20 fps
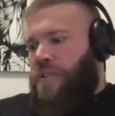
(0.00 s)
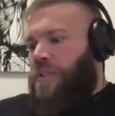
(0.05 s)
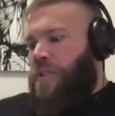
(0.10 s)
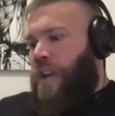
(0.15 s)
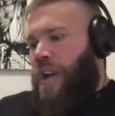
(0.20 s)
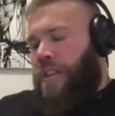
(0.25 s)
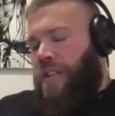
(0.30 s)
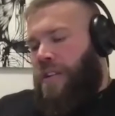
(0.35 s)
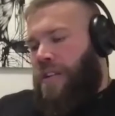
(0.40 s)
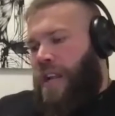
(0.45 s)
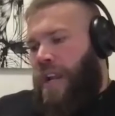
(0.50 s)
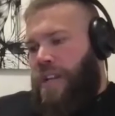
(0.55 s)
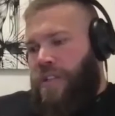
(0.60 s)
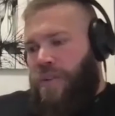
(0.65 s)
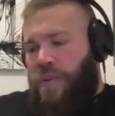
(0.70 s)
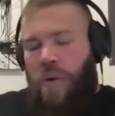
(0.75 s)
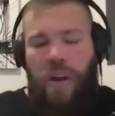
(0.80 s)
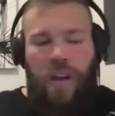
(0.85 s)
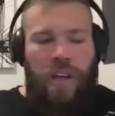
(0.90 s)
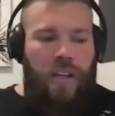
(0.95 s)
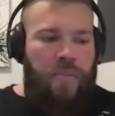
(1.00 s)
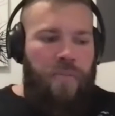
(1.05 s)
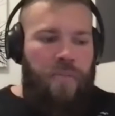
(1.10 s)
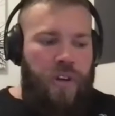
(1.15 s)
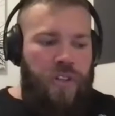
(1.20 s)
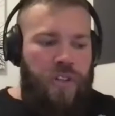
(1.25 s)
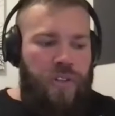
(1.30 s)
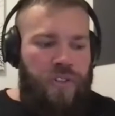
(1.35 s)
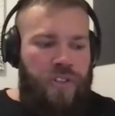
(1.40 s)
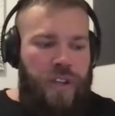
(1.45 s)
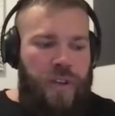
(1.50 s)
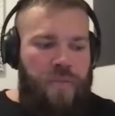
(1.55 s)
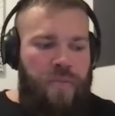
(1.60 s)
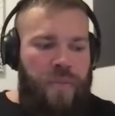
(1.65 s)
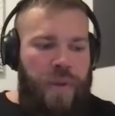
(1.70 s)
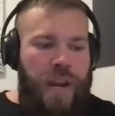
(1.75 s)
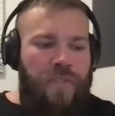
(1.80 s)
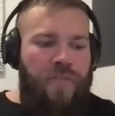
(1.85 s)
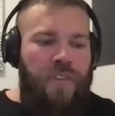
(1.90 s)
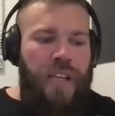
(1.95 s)
I learned how to squat in a commercial gym,
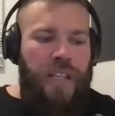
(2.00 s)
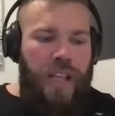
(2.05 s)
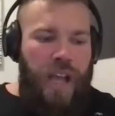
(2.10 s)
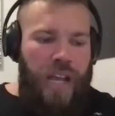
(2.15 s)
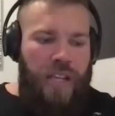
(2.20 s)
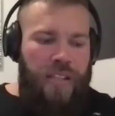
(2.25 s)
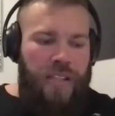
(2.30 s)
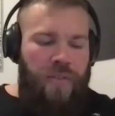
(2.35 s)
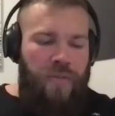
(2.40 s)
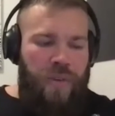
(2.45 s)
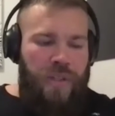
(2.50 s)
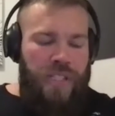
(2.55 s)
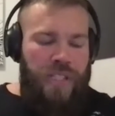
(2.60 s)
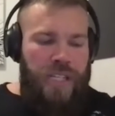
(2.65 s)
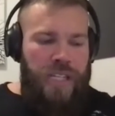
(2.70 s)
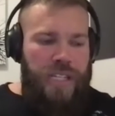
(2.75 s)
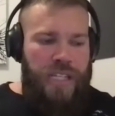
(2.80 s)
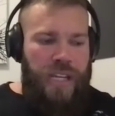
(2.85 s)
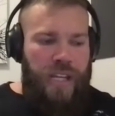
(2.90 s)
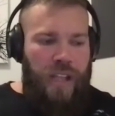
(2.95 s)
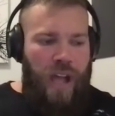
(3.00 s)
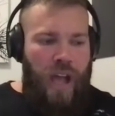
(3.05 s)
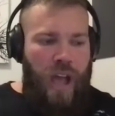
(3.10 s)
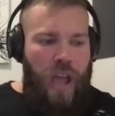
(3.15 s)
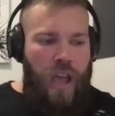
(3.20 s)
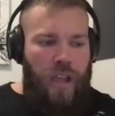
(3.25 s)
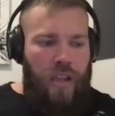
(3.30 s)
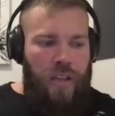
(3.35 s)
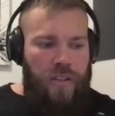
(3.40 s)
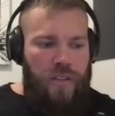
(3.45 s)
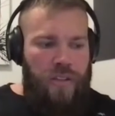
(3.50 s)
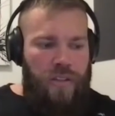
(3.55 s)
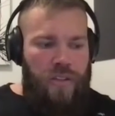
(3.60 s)
but I realized it wasn't until I